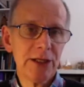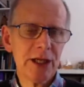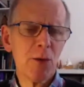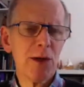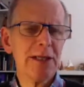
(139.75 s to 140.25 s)

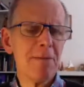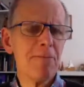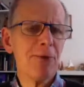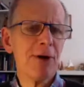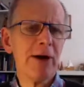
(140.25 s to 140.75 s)
See what is
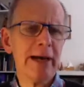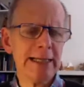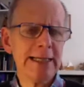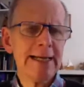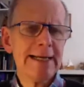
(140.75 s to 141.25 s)

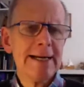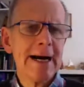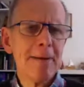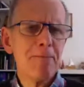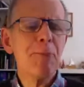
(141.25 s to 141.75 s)
implied
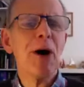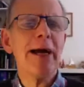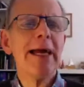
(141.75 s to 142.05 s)
by